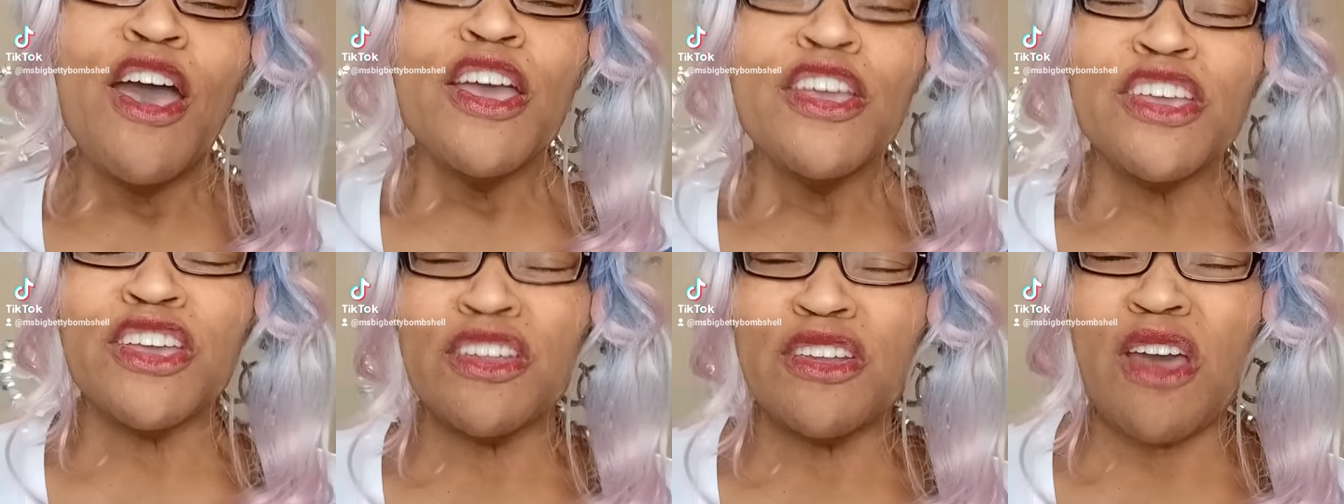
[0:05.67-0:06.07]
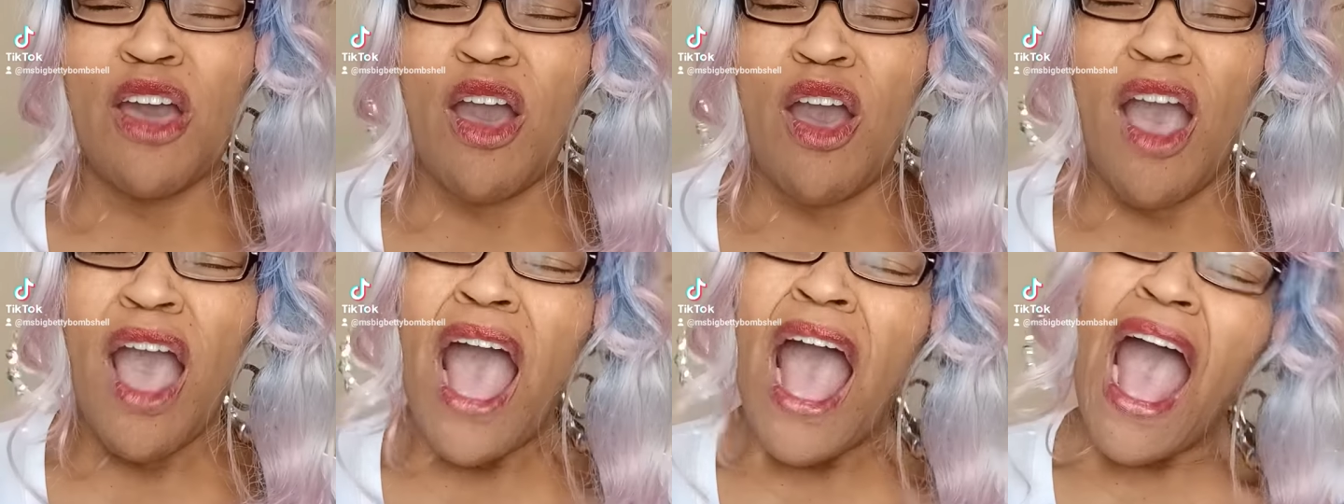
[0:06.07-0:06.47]
You
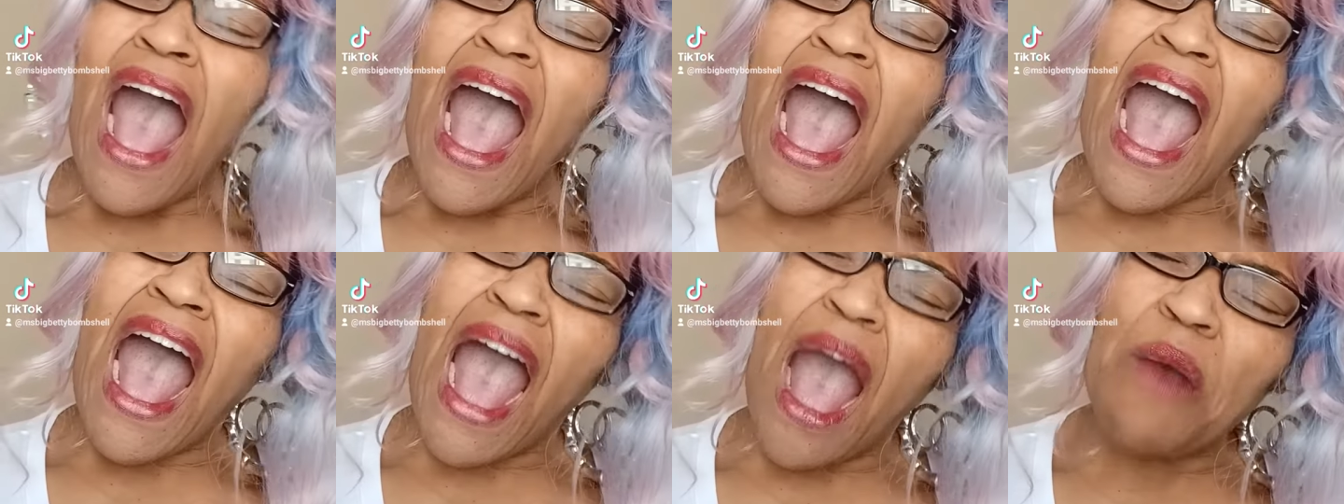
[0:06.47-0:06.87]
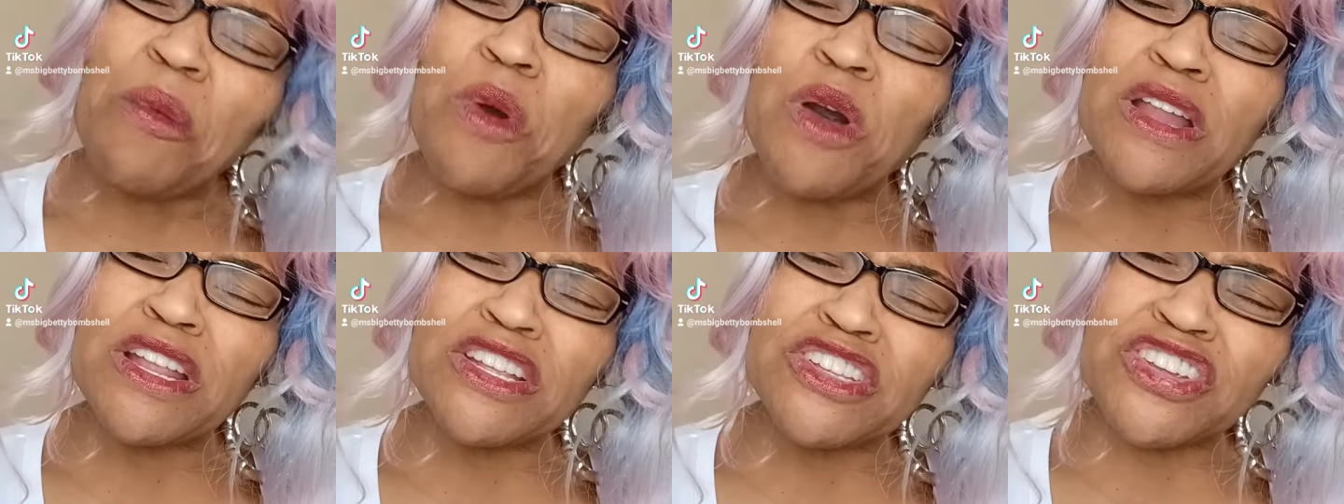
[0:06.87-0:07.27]
know, I
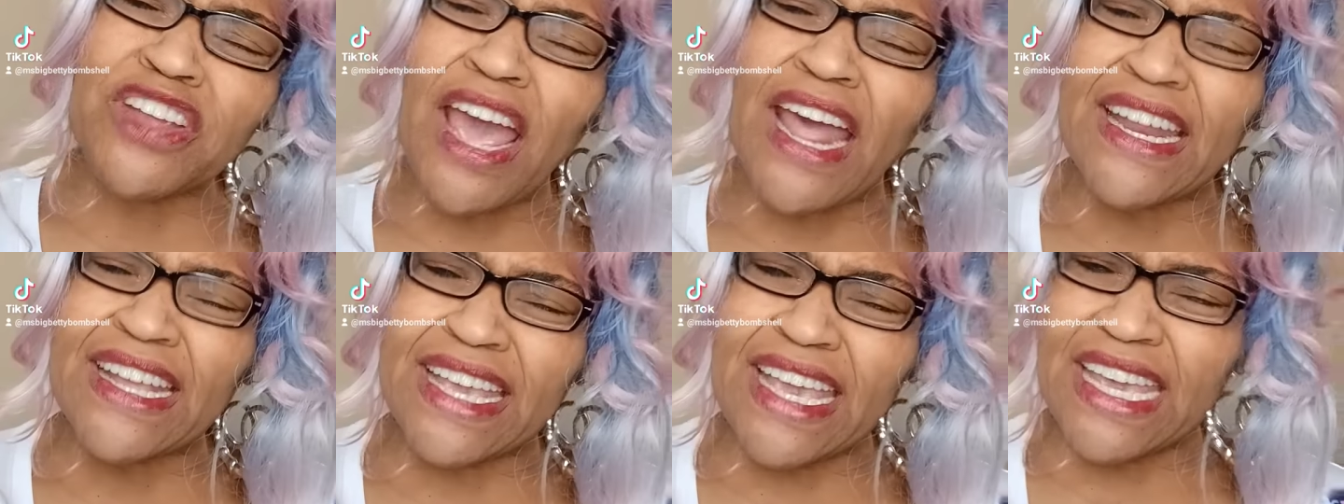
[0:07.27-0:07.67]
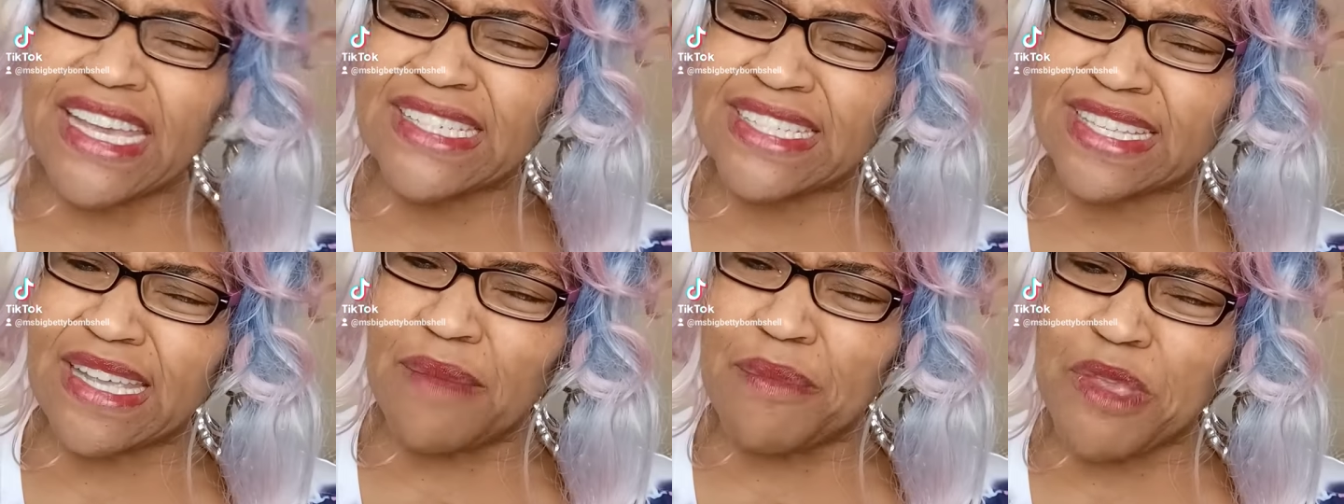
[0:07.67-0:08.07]
want to try to
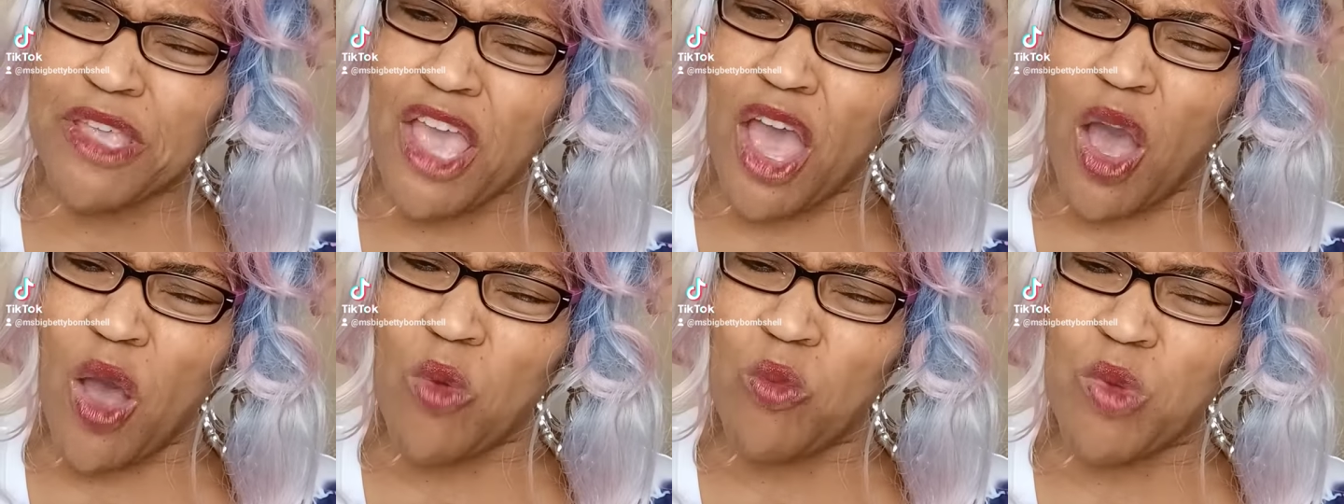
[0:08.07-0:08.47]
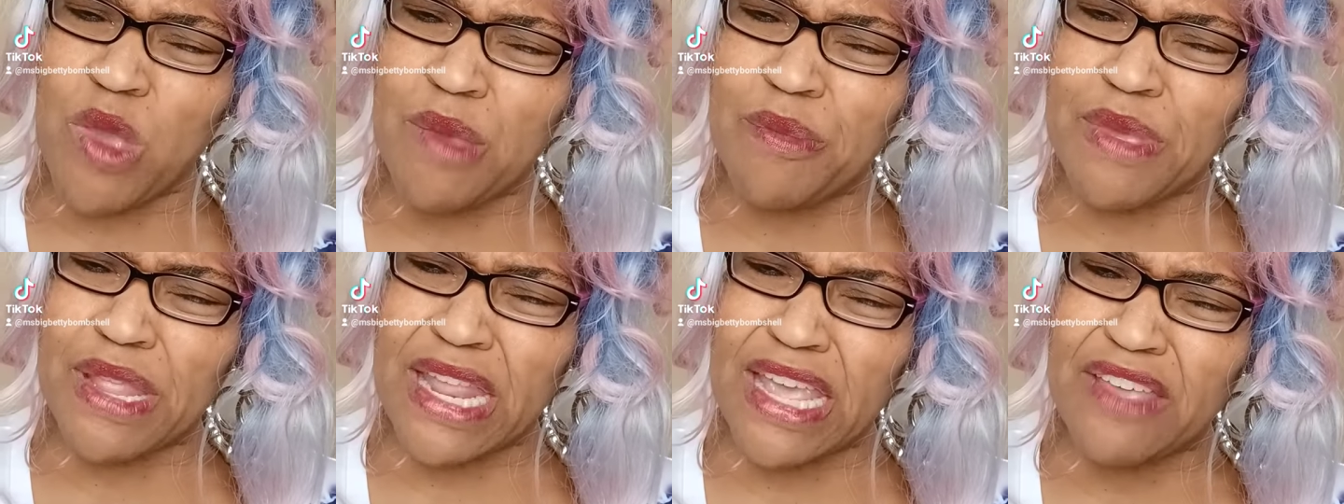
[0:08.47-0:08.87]
give some of y'all
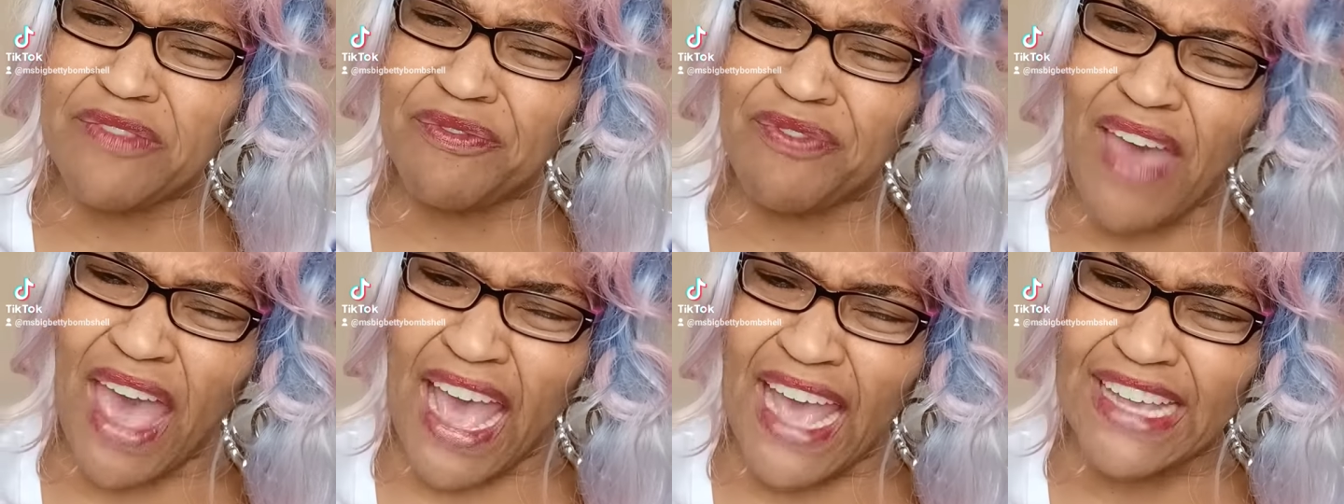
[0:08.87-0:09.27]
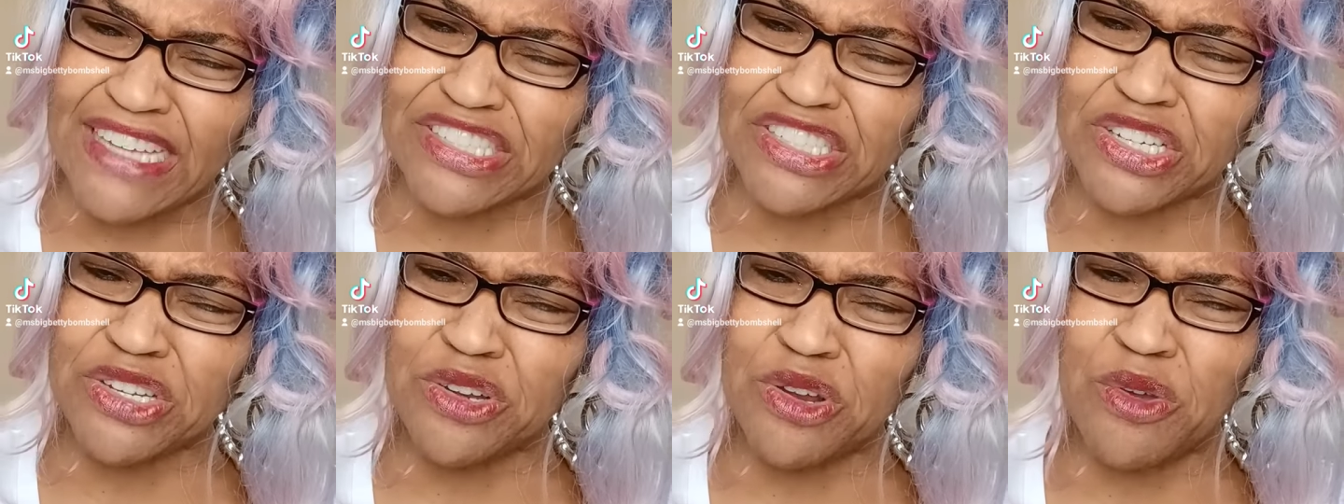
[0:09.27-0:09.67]
women
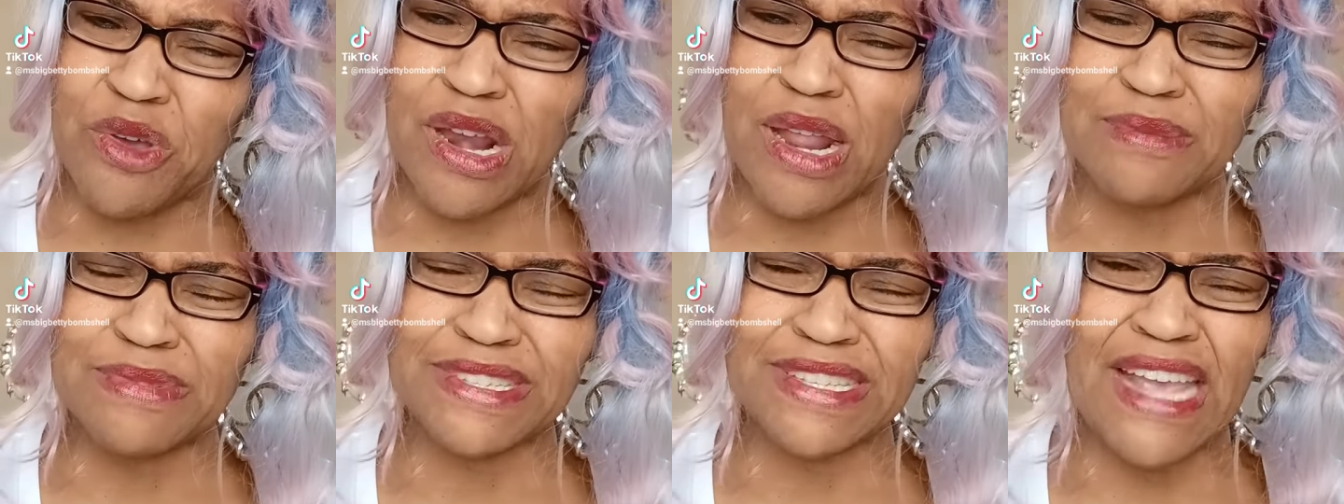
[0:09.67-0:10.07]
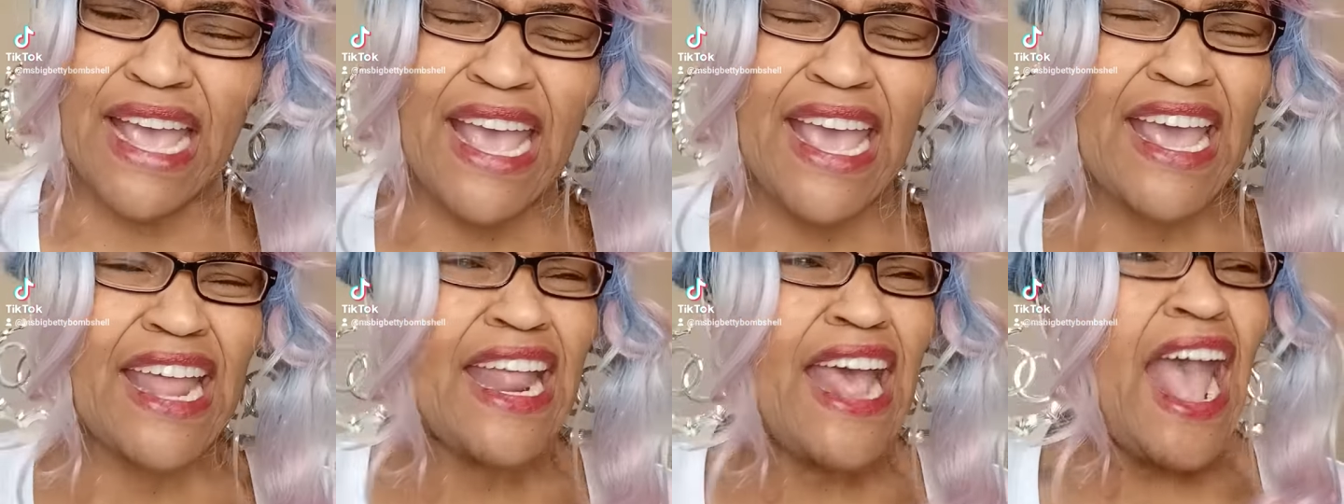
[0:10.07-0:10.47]
advice. You know what I'm
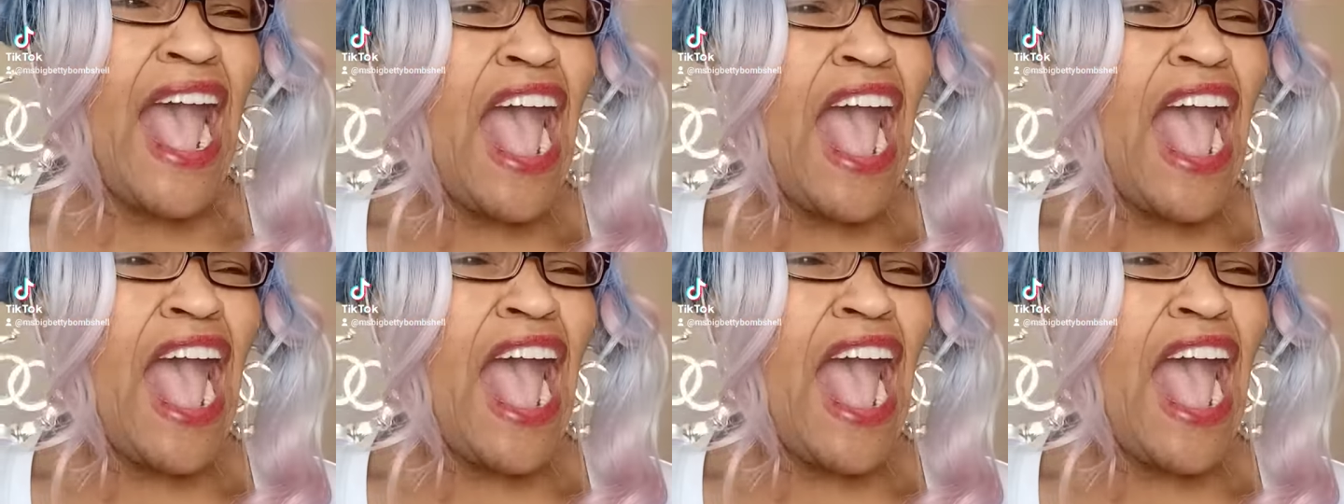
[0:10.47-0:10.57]
saying?